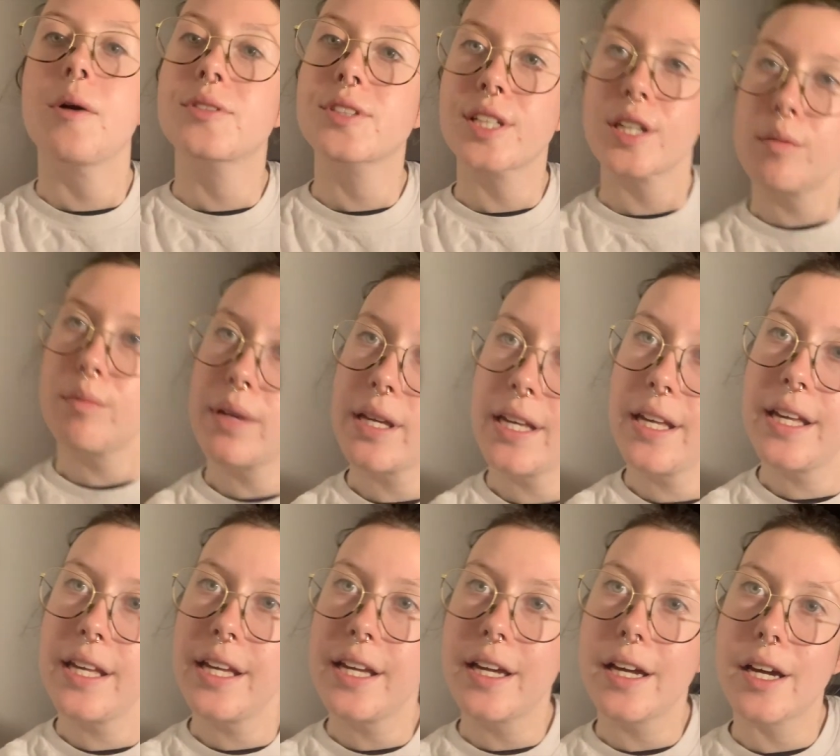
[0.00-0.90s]
was gonna
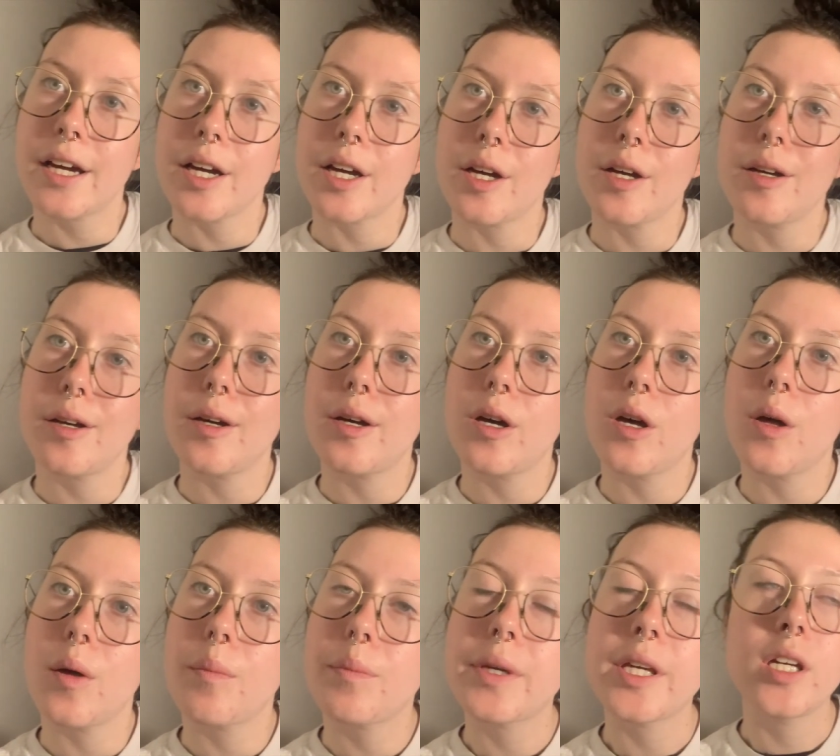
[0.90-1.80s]
make
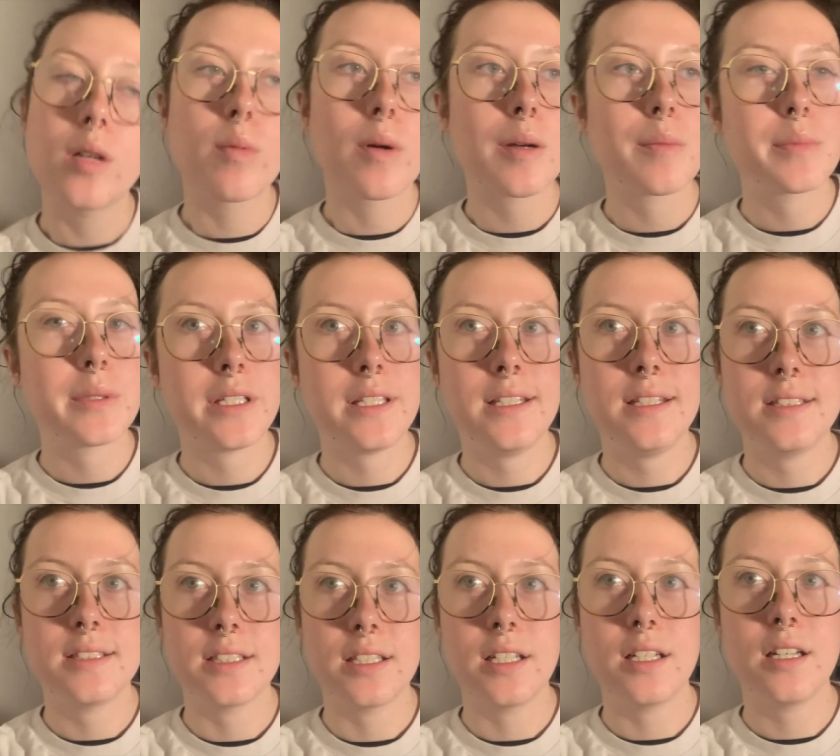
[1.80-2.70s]
pita bread
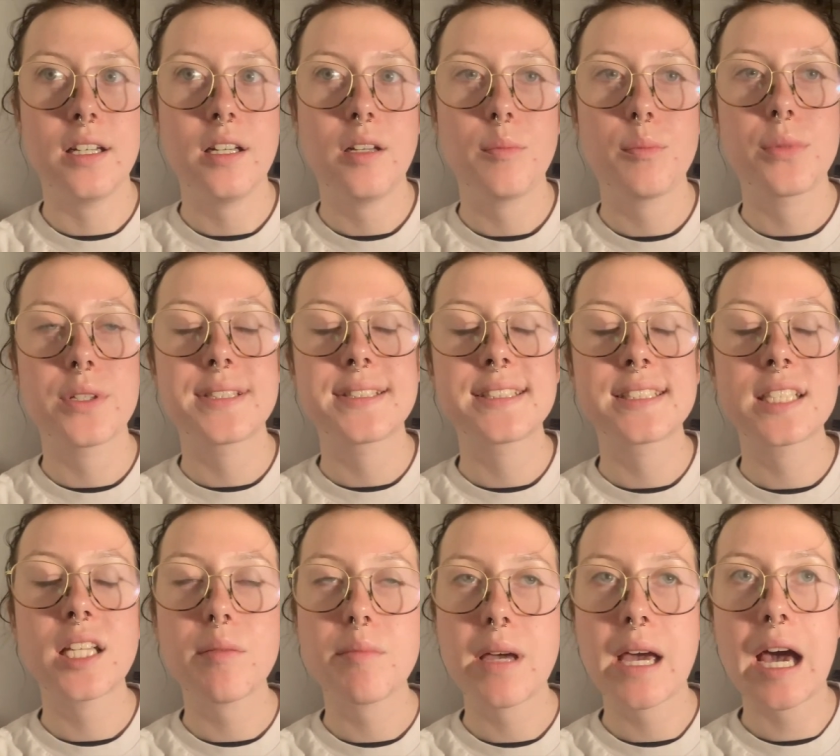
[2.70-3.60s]
pizza, but
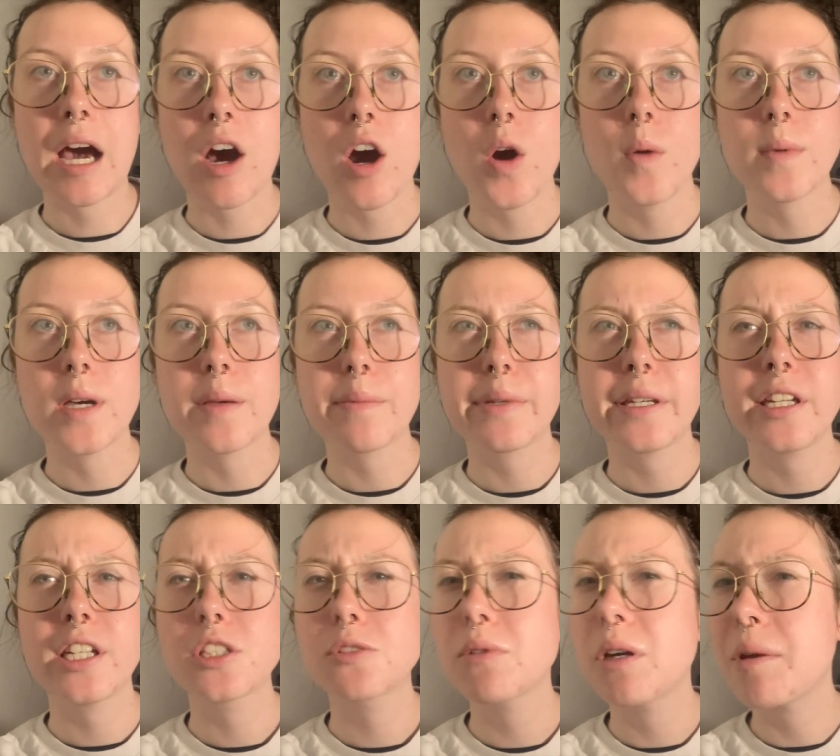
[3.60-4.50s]
somehow my
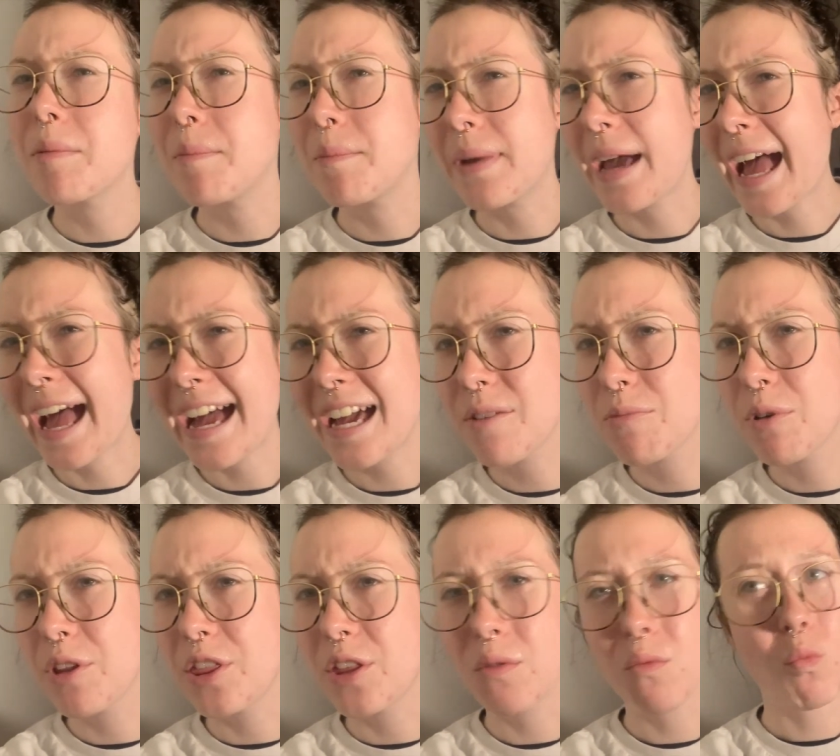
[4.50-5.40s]
pitas went bad
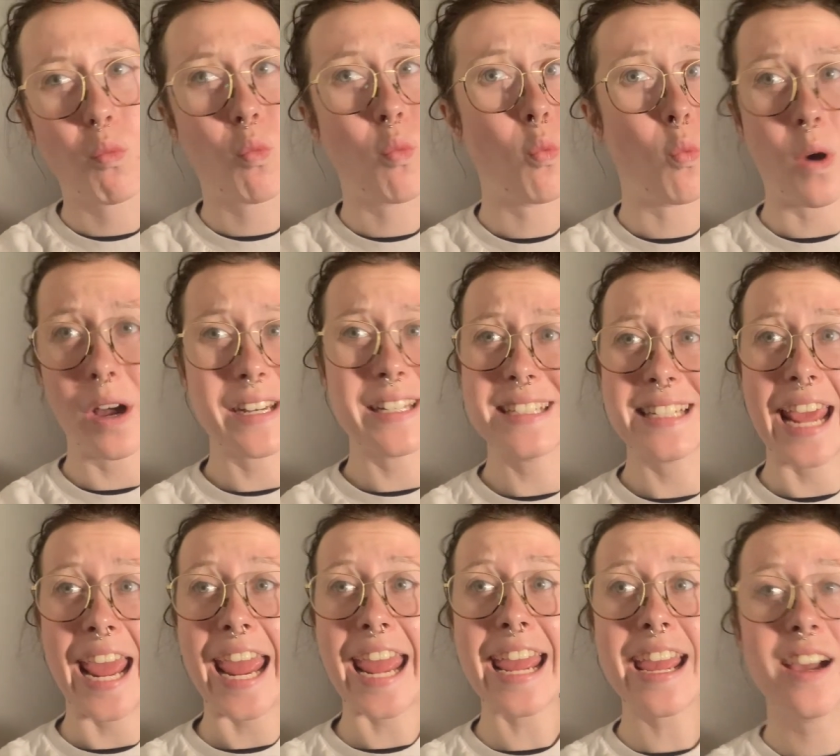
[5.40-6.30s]
within one
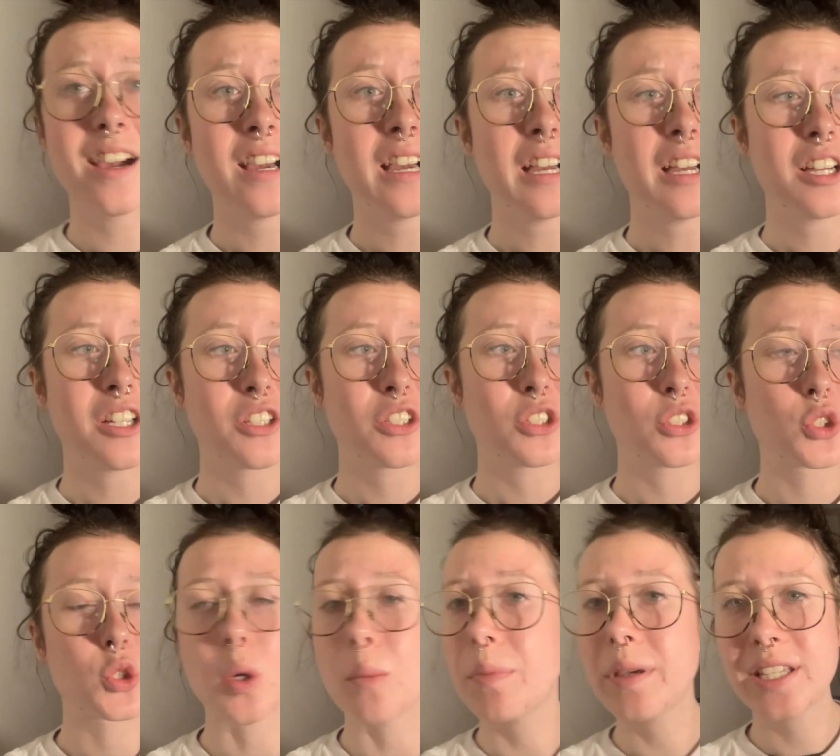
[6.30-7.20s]
day,
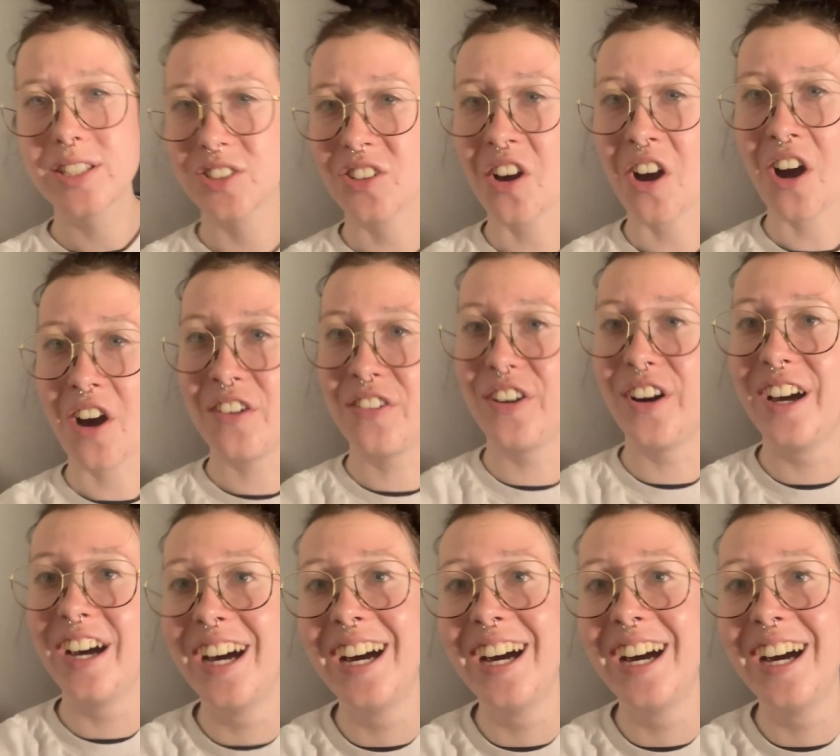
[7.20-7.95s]
so I'm pissed off.